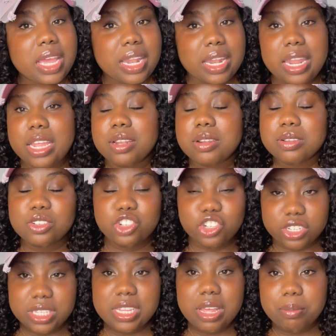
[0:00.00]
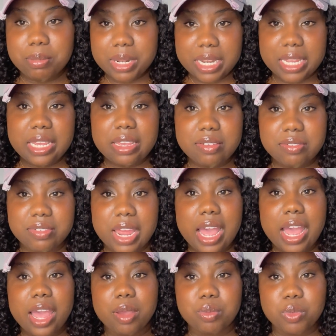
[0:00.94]
then trust and believe
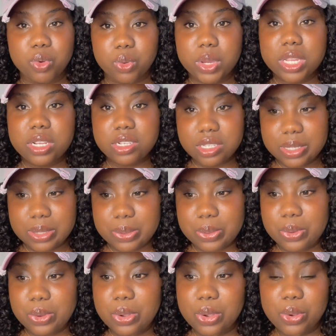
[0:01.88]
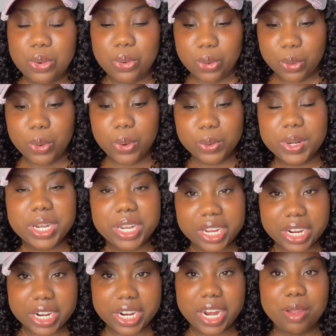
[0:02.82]
that I'm going to go out
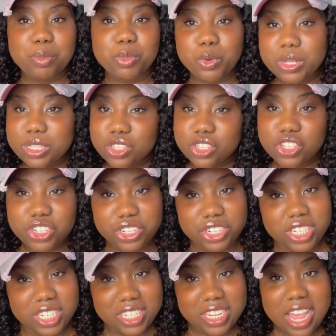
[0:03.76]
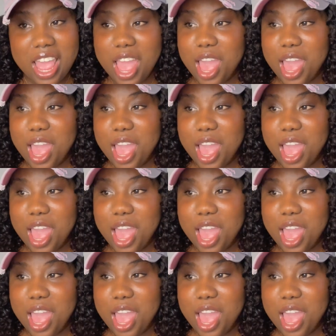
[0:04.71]
there, I'm going to search,